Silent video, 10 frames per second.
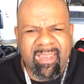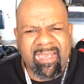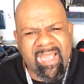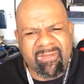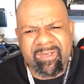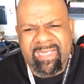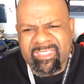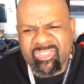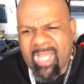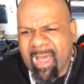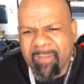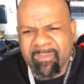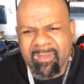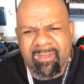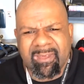and I hear that chop
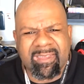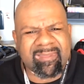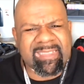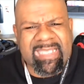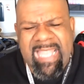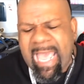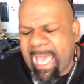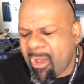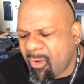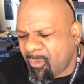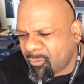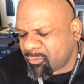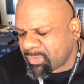is loud.